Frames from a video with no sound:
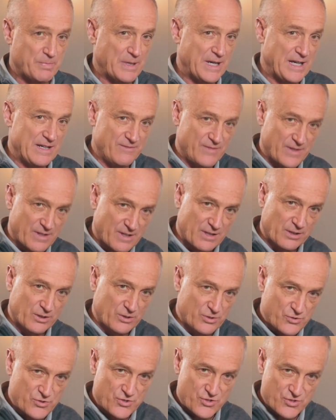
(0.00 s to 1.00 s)
by very
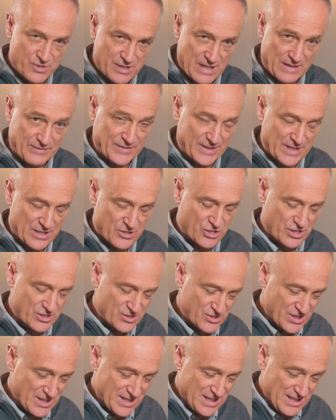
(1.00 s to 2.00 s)
loose
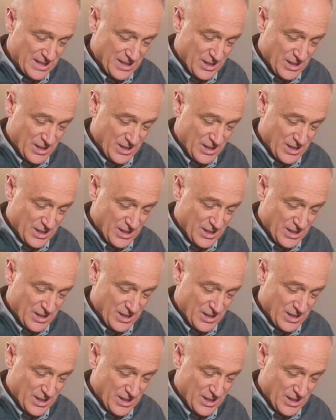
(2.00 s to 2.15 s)
definitions,